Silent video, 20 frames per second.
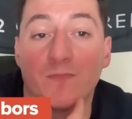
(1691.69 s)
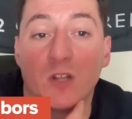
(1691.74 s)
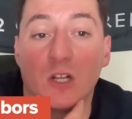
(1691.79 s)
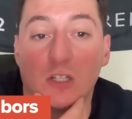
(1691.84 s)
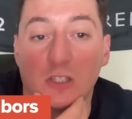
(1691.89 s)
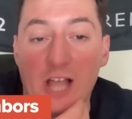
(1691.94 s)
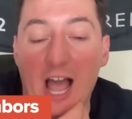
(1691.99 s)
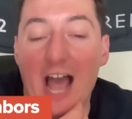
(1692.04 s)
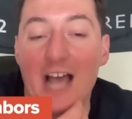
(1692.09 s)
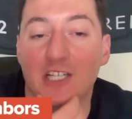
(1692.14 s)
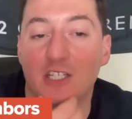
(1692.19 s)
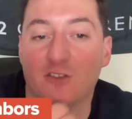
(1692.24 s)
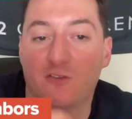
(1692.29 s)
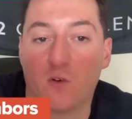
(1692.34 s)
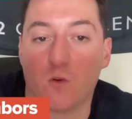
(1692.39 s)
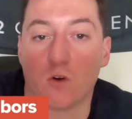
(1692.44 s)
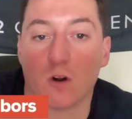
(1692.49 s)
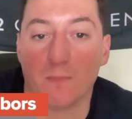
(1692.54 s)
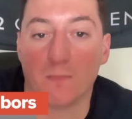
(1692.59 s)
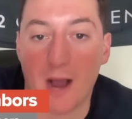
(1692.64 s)
last
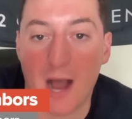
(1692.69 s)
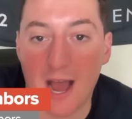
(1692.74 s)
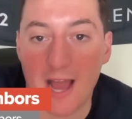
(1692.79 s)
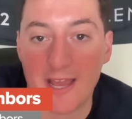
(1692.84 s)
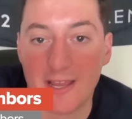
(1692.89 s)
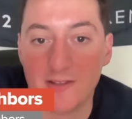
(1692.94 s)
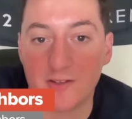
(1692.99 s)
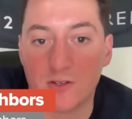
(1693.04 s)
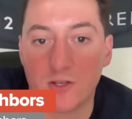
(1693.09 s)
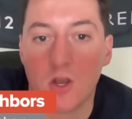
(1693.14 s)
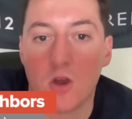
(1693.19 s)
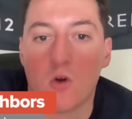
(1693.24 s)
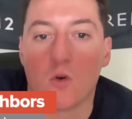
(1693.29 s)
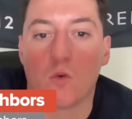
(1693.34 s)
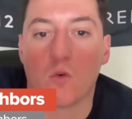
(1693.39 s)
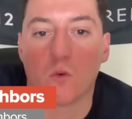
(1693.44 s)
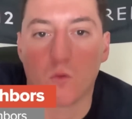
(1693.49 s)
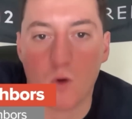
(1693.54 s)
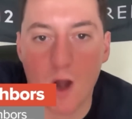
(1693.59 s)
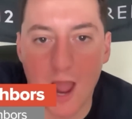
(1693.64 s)
4 byes
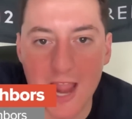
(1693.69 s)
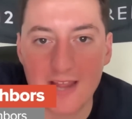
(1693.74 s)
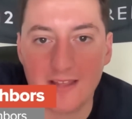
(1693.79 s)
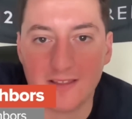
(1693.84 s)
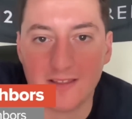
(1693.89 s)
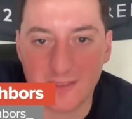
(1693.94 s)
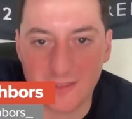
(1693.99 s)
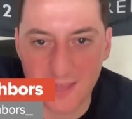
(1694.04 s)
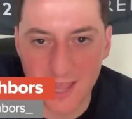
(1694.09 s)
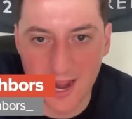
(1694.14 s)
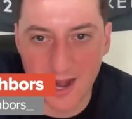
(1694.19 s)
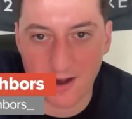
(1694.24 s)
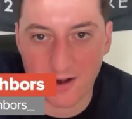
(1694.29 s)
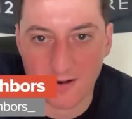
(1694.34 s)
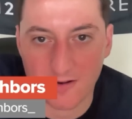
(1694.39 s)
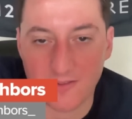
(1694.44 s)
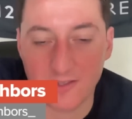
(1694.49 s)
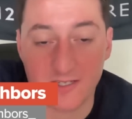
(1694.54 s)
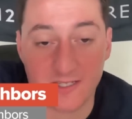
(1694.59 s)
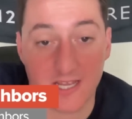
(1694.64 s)
right there.
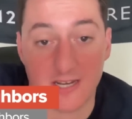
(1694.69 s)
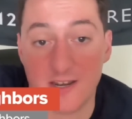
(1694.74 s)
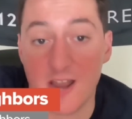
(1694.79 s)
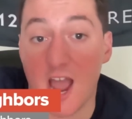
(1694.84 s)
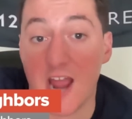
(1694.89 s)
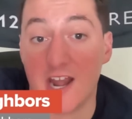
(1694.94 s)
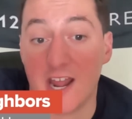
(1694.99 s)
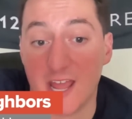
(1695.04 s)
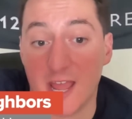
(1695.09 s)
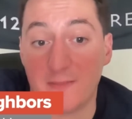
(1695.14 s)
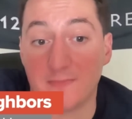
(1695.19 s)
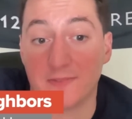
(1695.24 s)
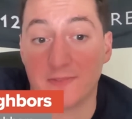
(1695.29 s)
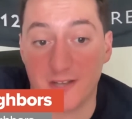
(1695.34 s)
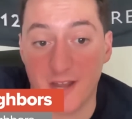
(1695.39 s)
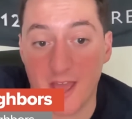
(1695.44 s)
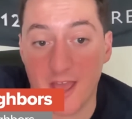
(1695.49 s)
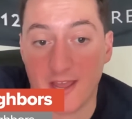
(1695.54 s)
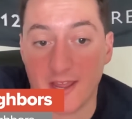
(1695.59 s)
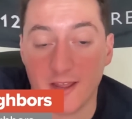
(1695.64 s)
And this is at 9 a.m.
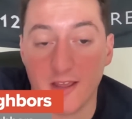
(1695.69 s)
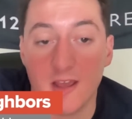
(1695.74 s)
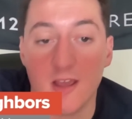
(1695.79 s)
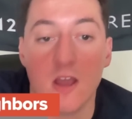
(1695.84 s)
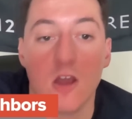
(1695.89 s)
today.